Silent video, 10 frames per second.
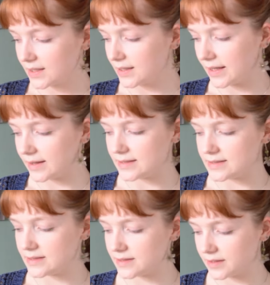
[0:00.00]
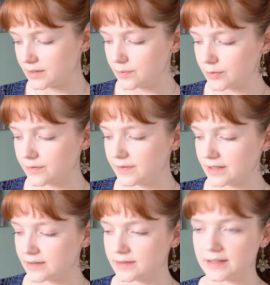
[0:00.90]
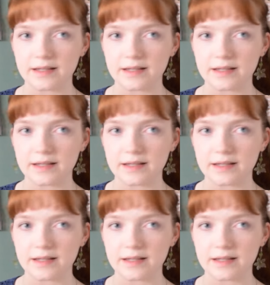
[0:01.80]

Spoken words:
And this is like perfect,